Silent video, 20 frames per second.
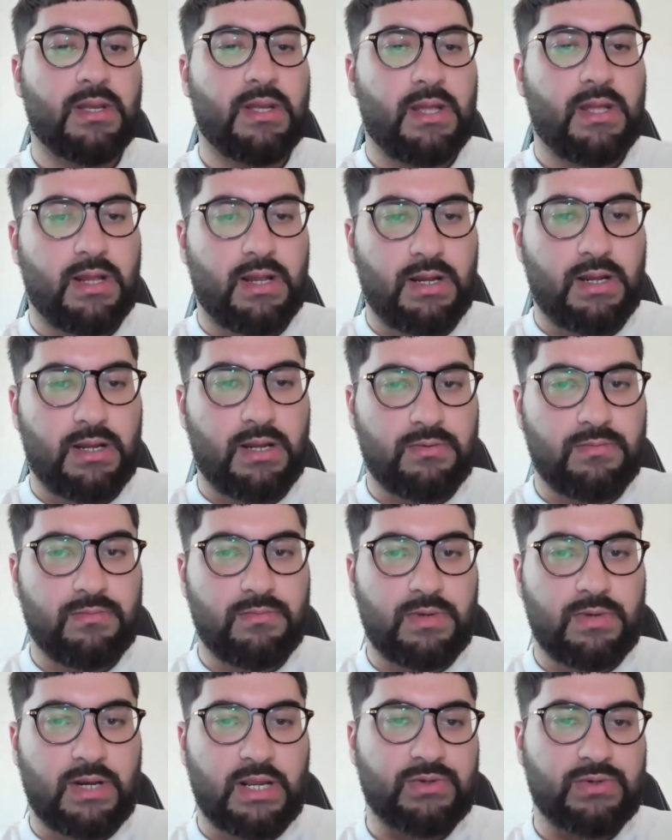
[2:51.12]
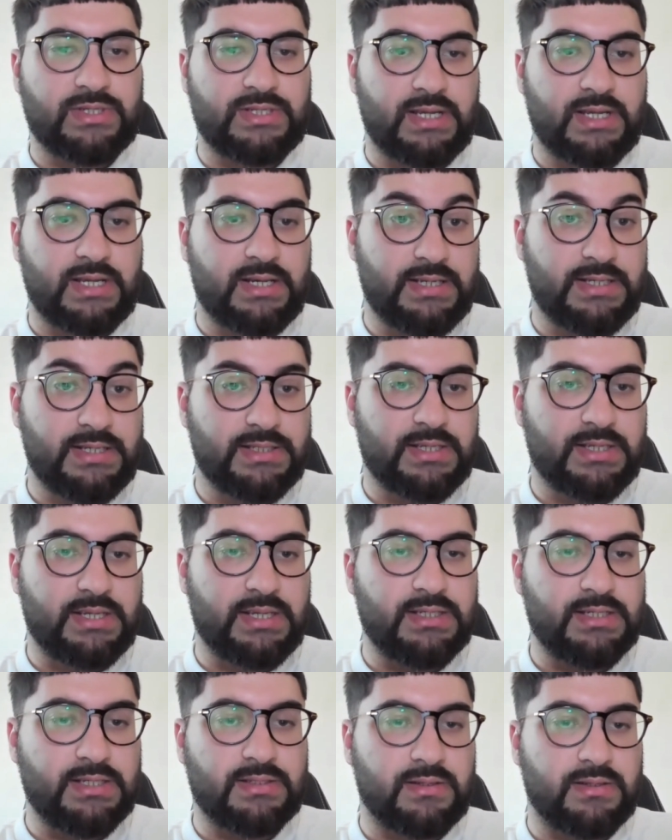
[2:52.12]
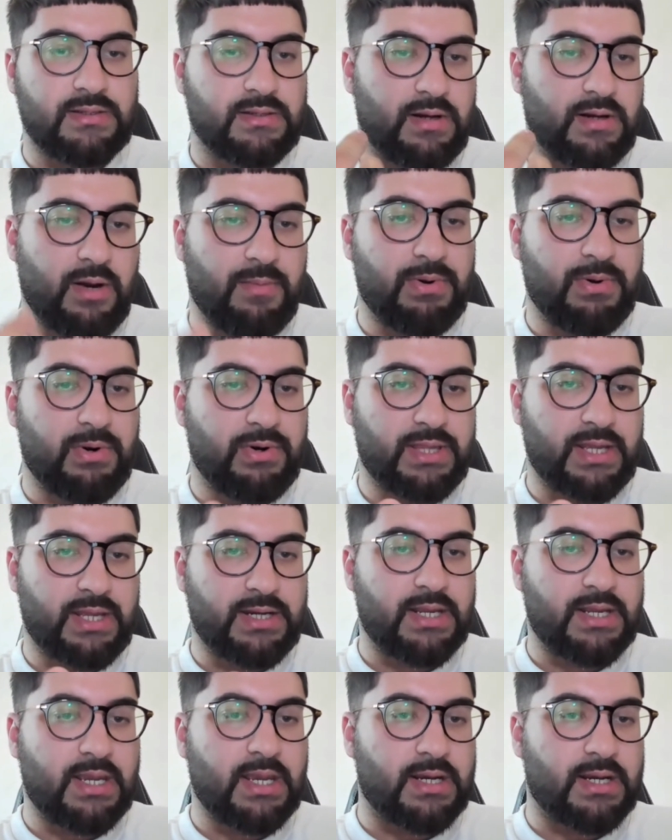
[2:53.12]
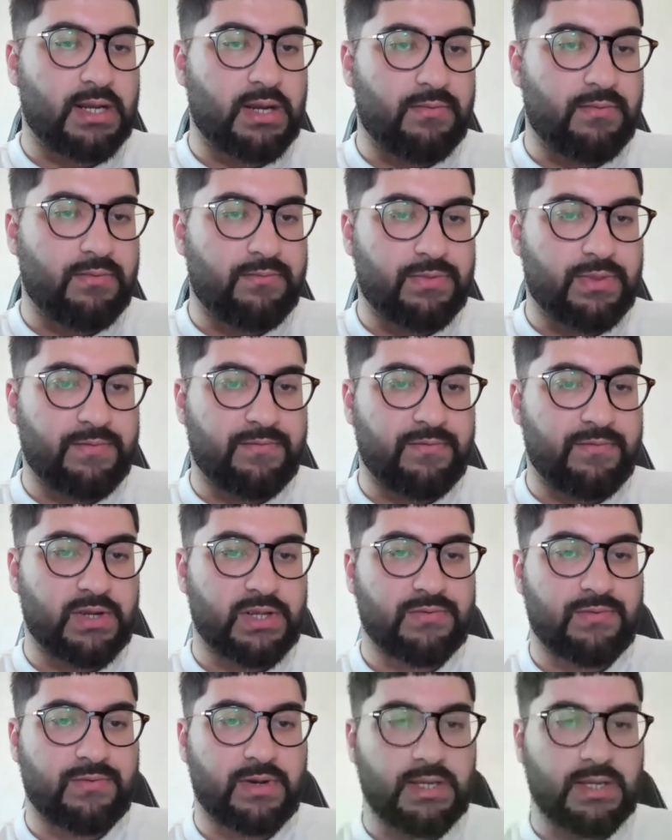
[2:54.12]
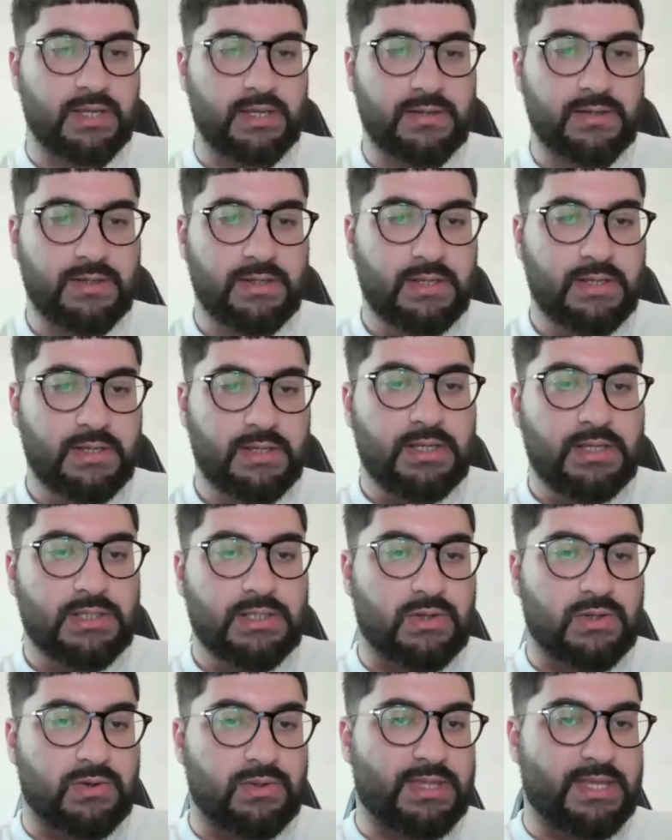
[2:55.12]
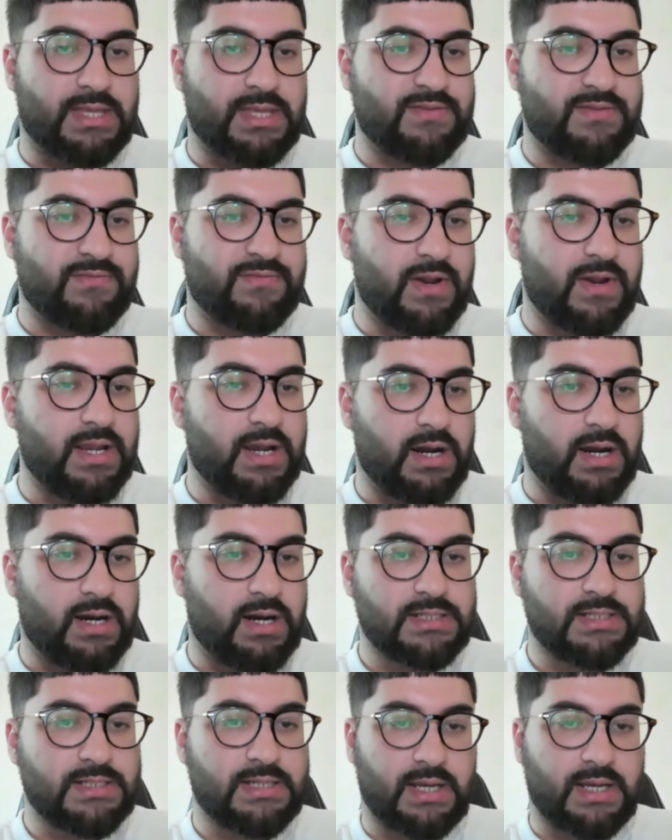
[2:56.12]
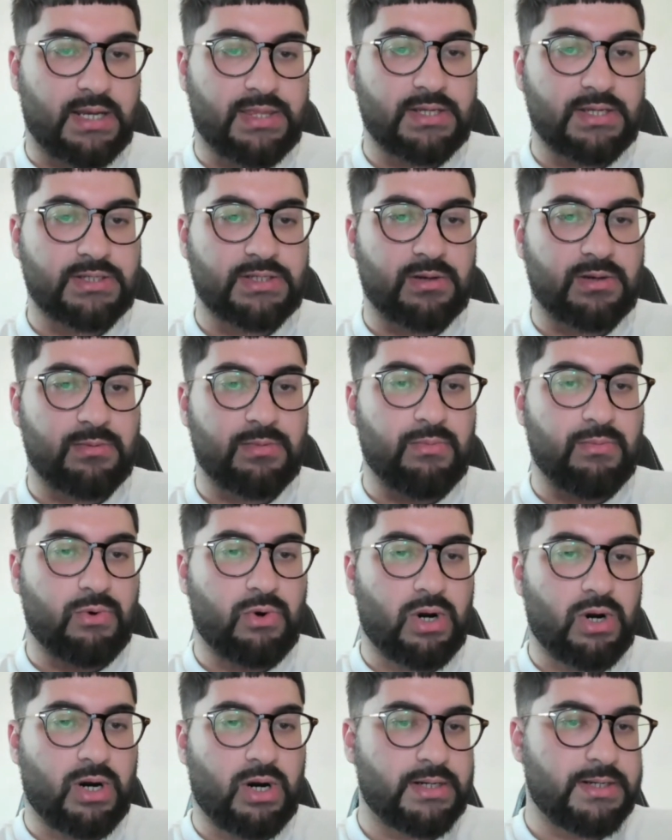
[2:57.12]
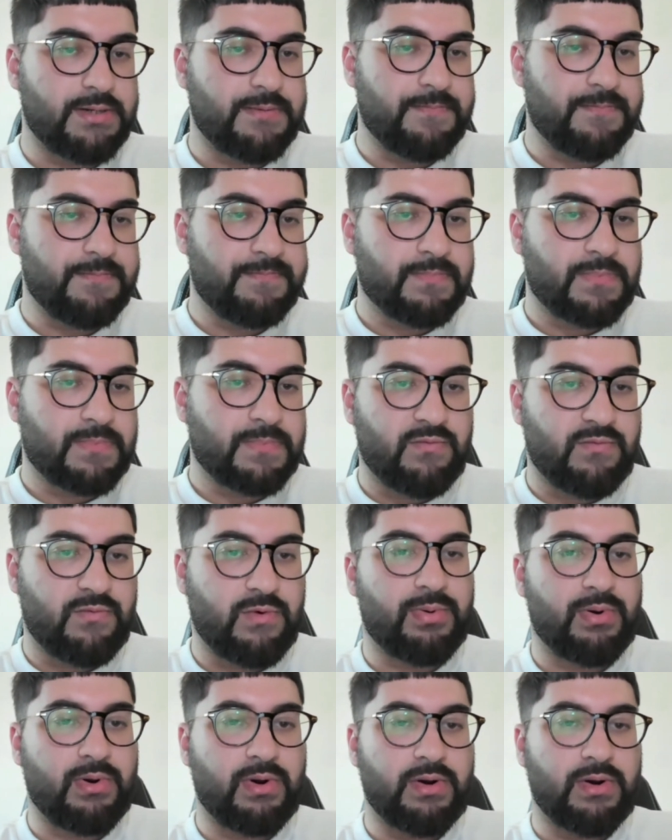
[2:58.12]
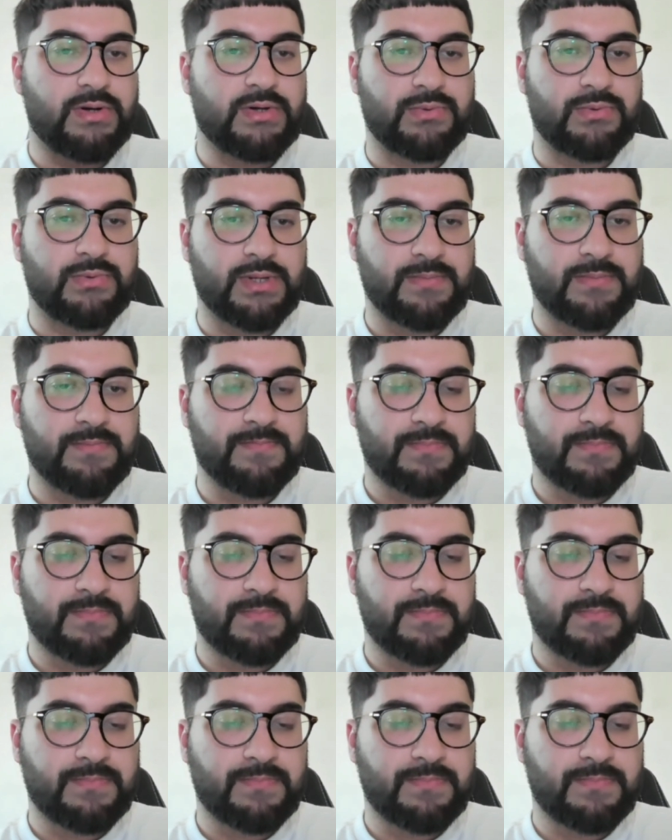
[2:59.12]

Like we said, he's uploaded that data now of the first fight. So this fight, honestly, I think it's going to be more harder for Pereira to win,